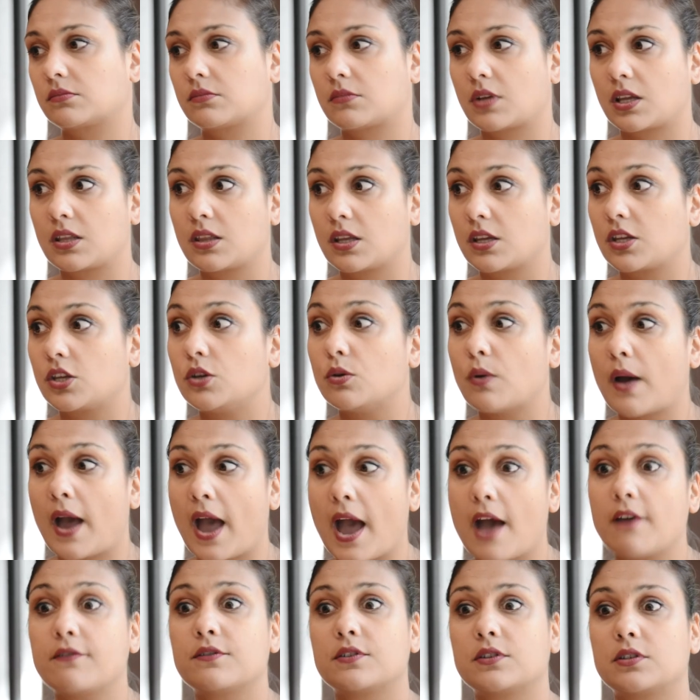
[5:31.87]
I think you
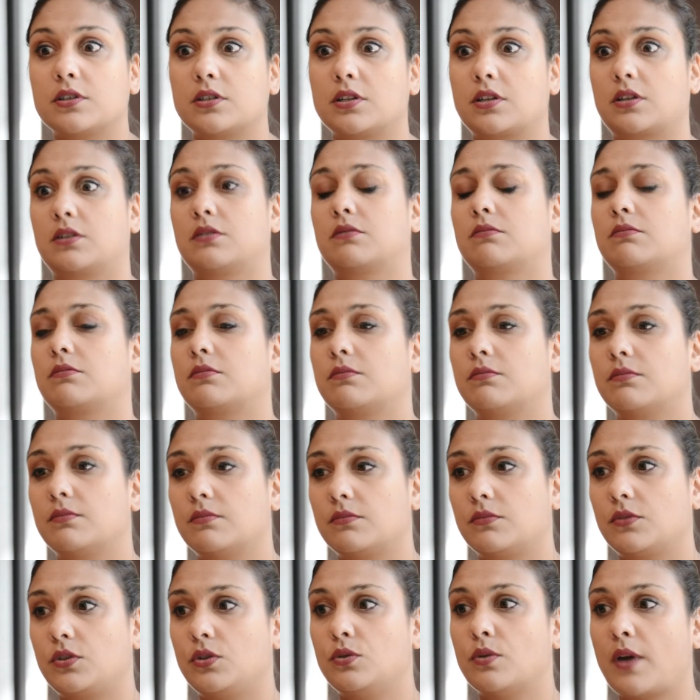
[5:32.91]
have to
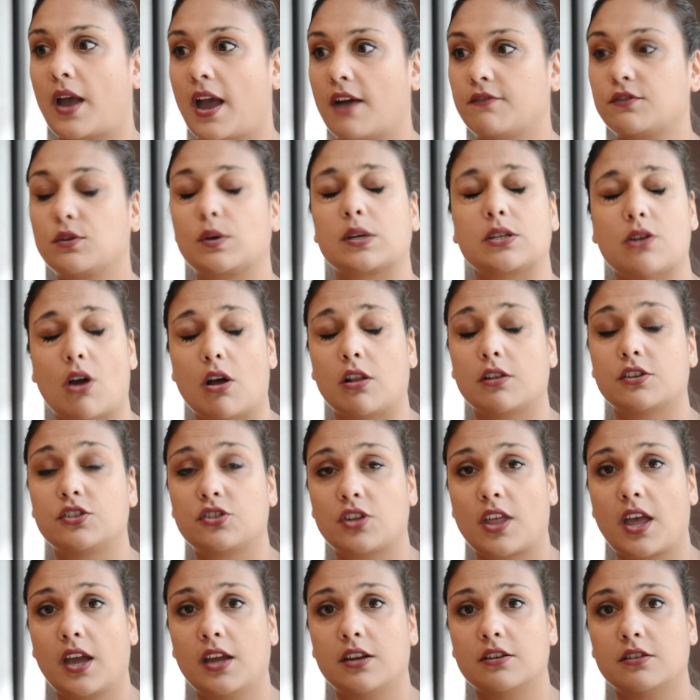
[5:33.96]
you have to acknowledge
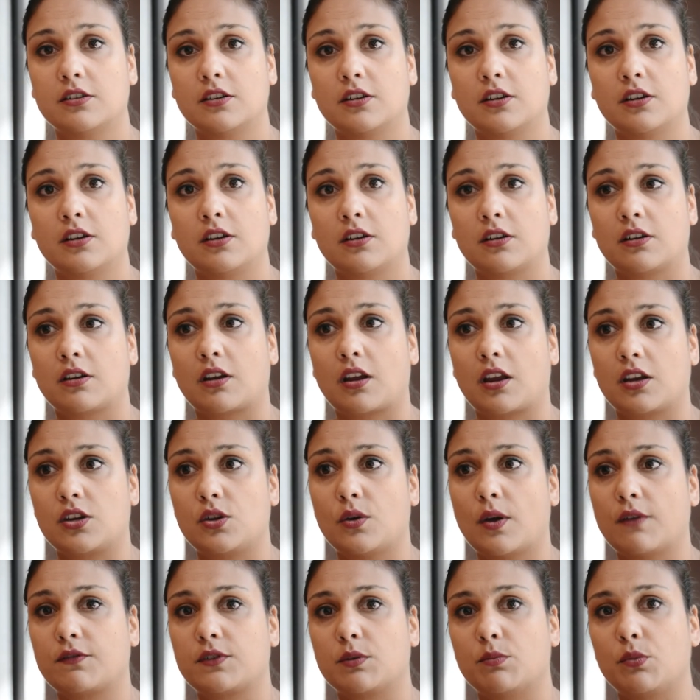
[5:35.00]
that and you
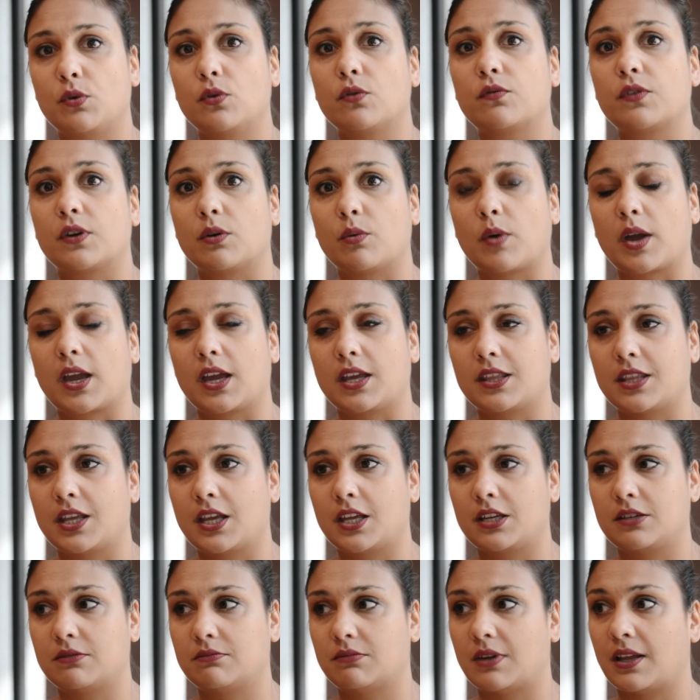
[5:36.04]
have to move in a way
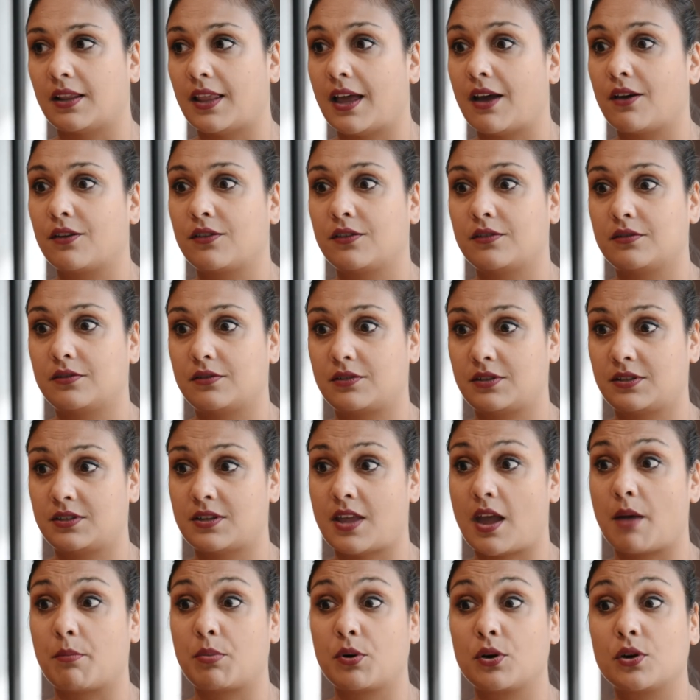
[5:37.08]
that allows
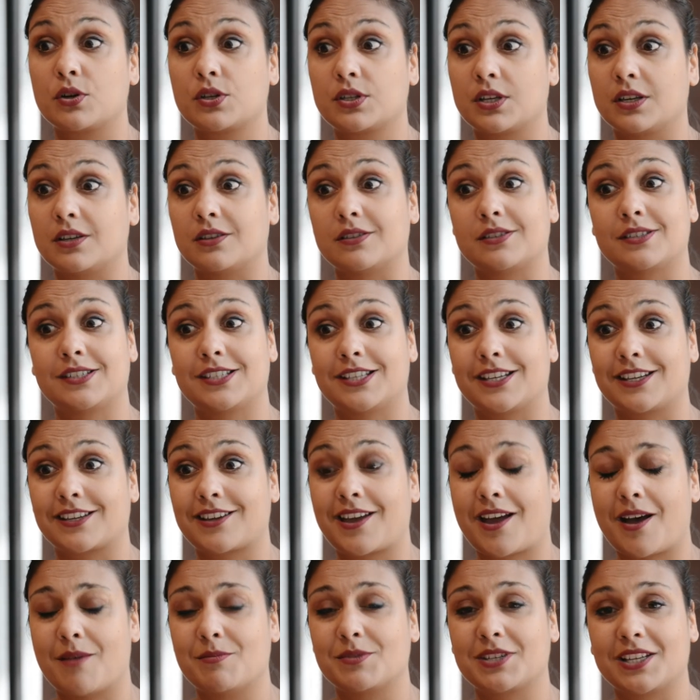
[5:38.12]
that person to
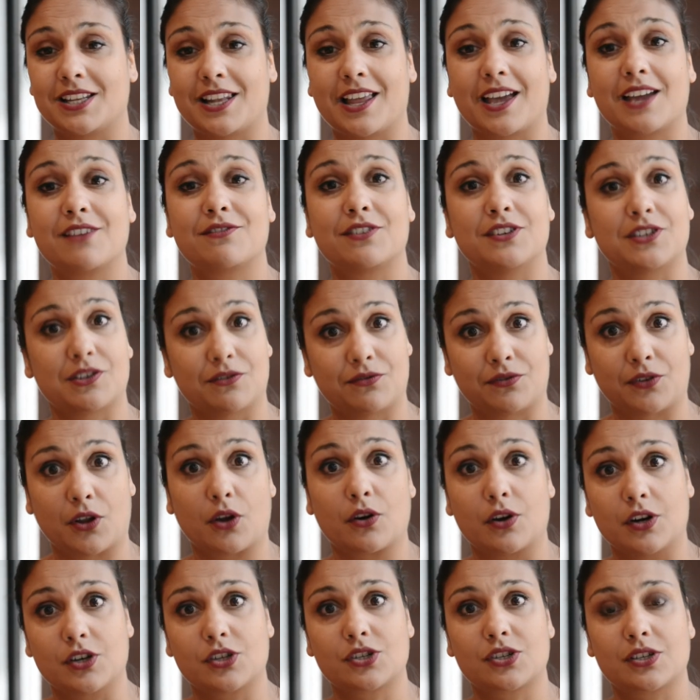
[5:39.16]
come to life and to
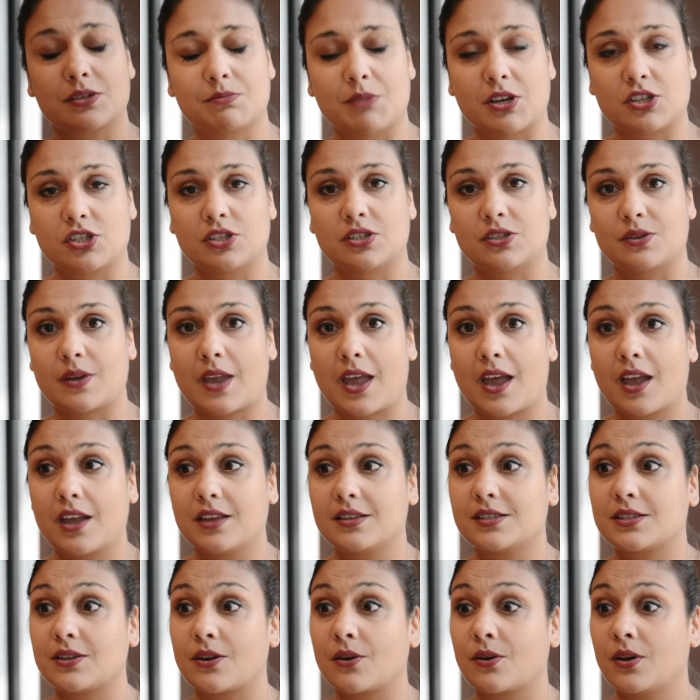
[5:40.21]
flourish as much as you
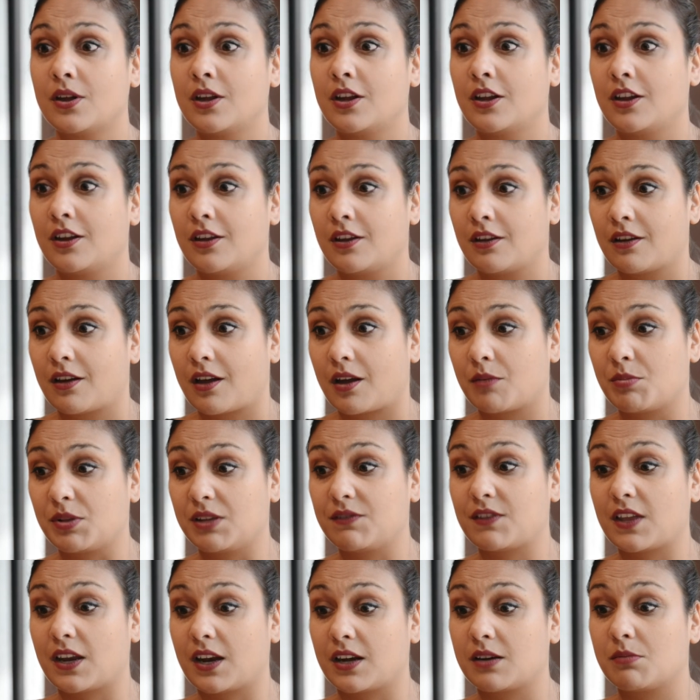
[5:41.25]
can. So I
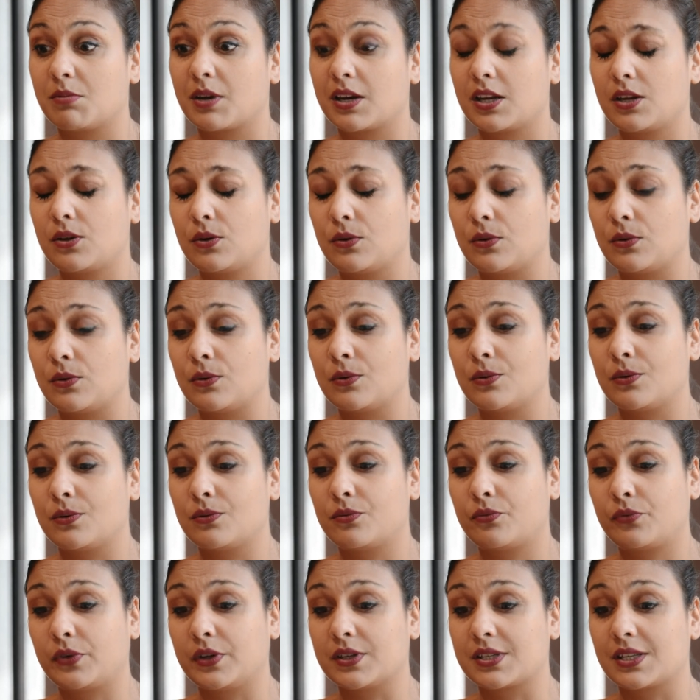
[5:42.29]
believe that anybody who
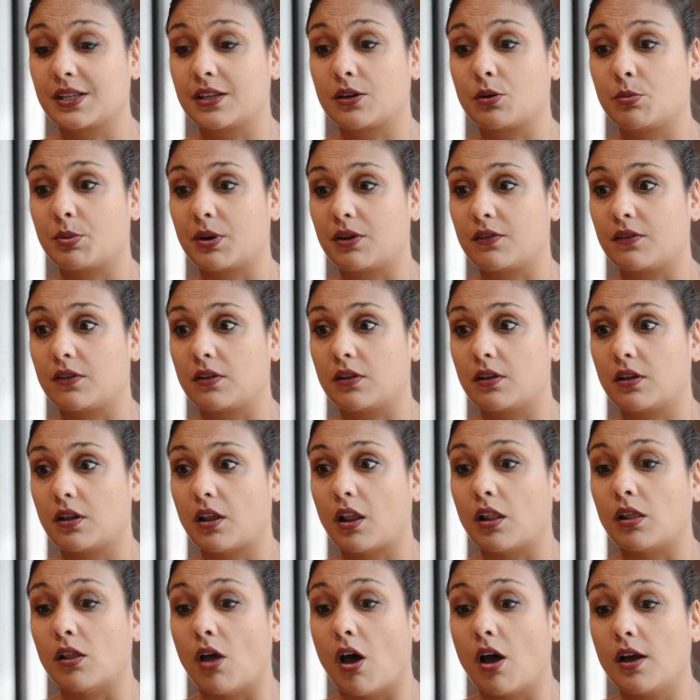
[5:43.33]
feels a little bit
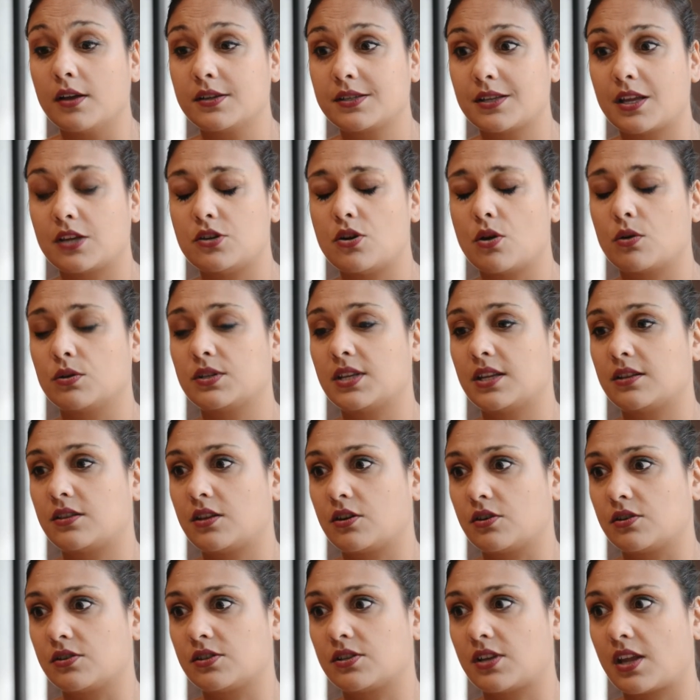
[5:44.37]
lost that knows that
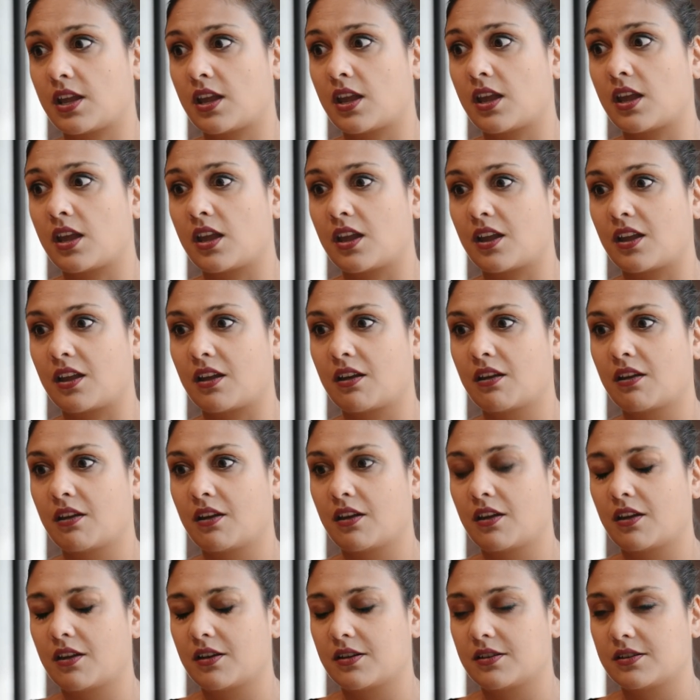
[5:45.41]
there's a
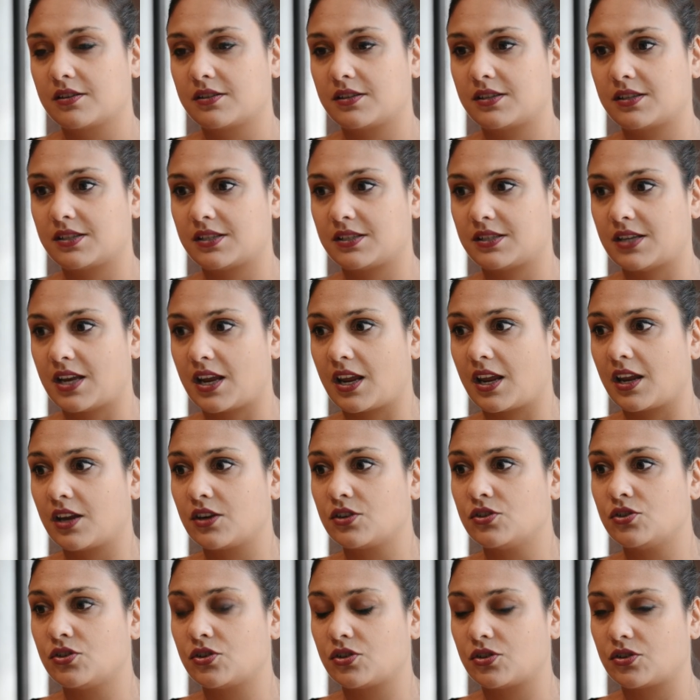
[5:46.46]

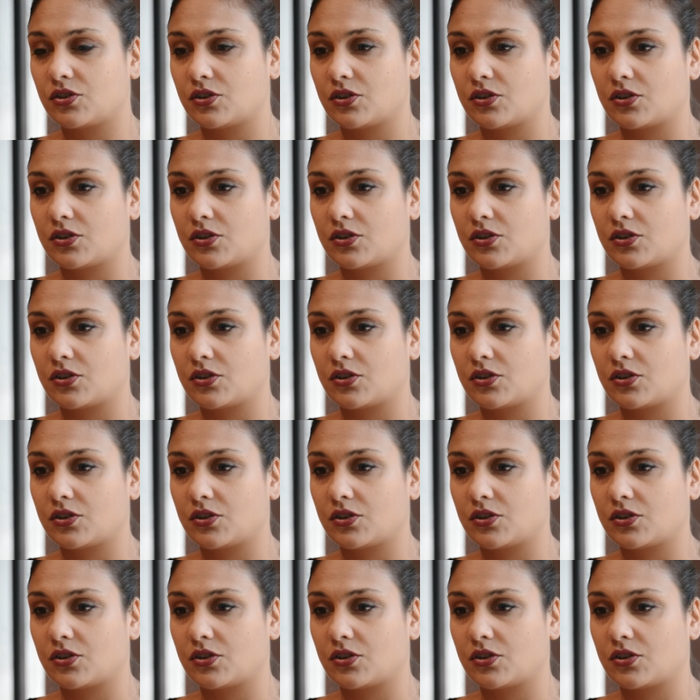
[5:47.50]
stage